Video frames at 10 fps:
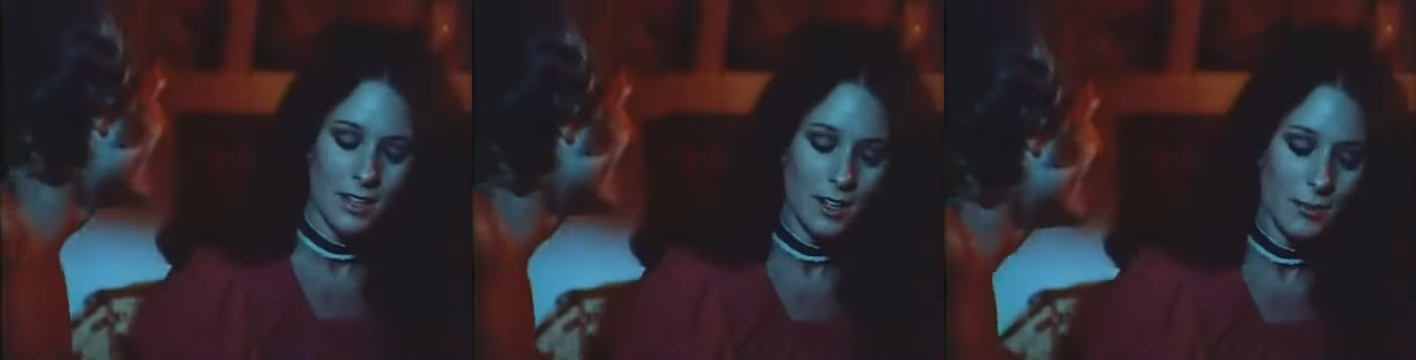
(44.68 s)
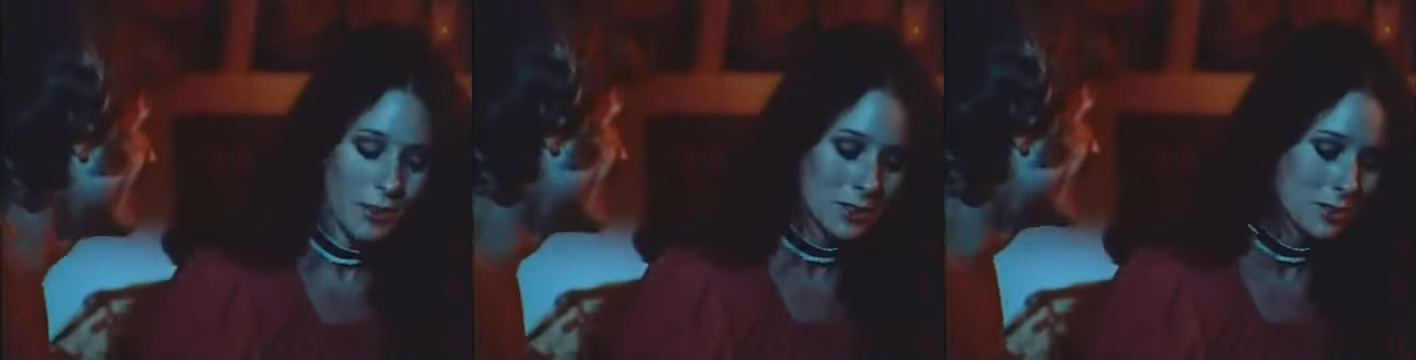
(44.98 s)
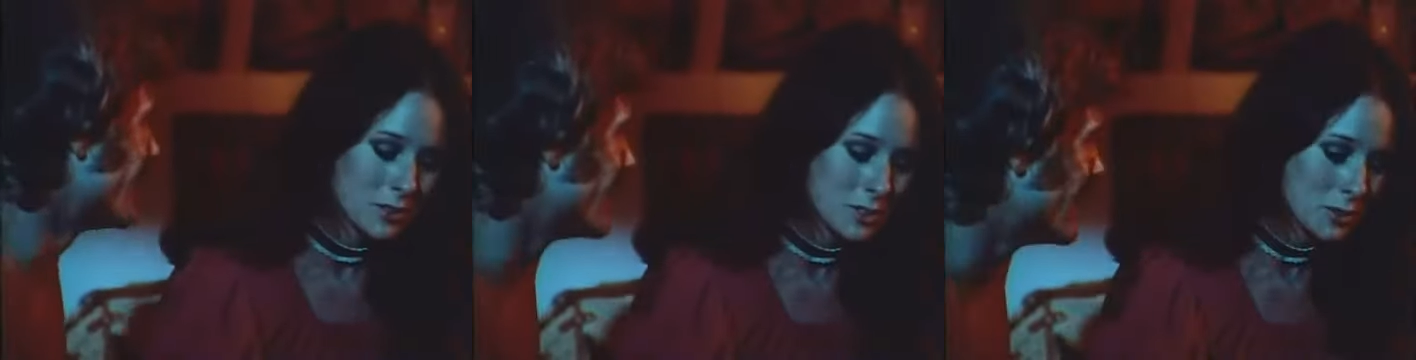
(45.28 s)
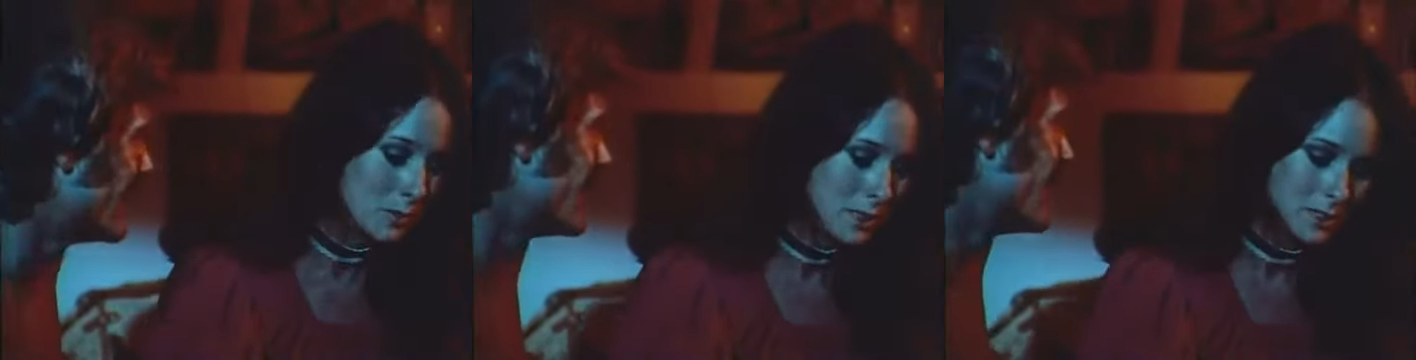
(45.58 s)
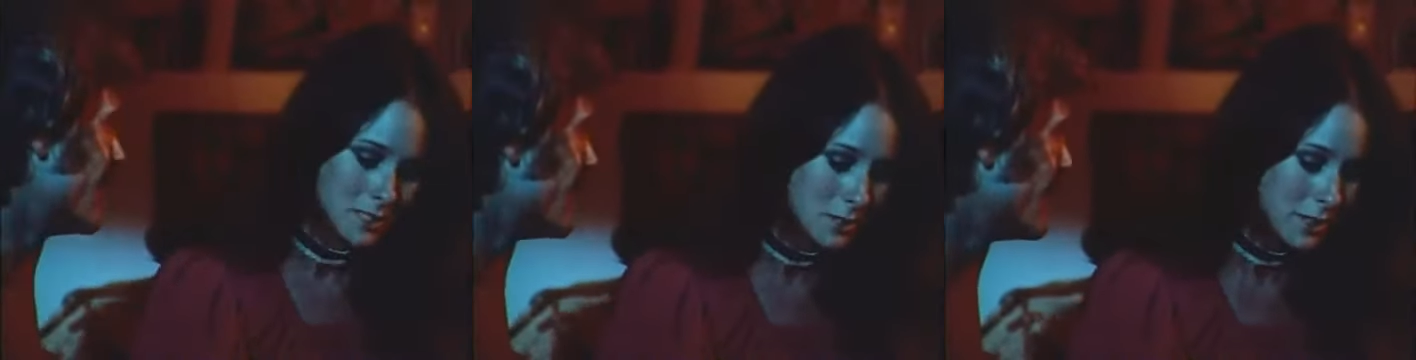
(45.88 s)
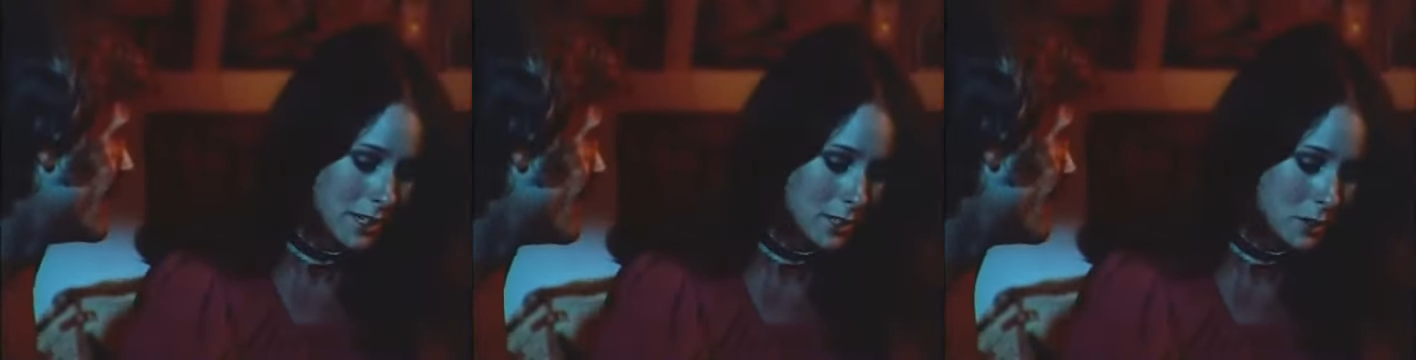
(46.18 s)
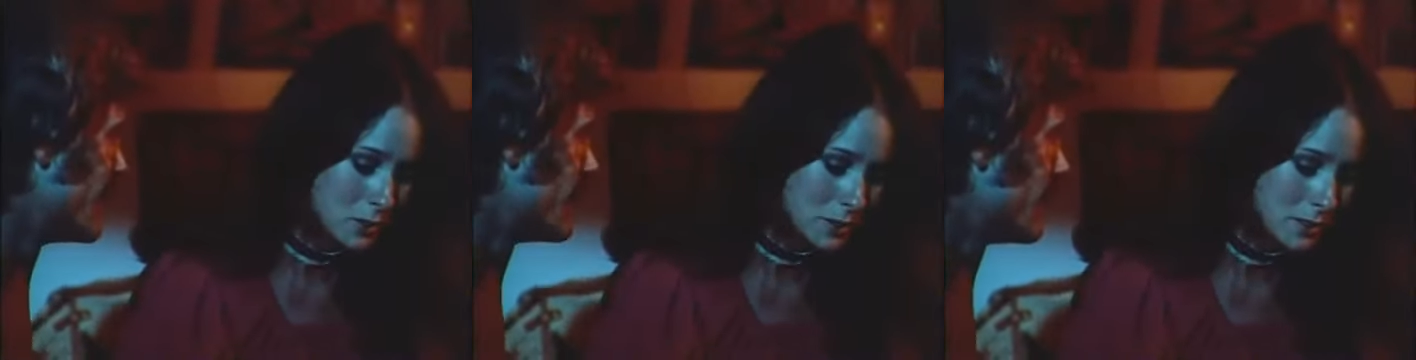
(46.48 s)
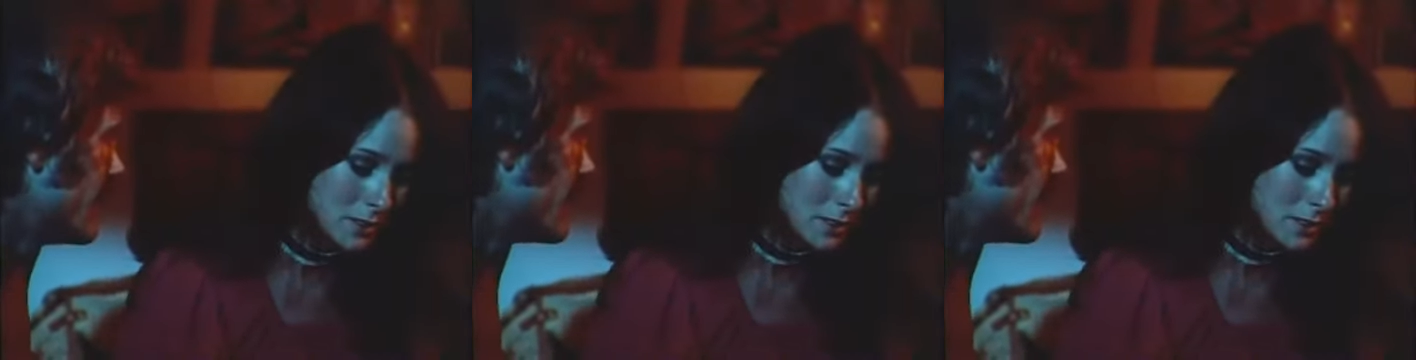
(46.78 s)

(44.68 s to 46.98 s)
I'm not used to it being so casual.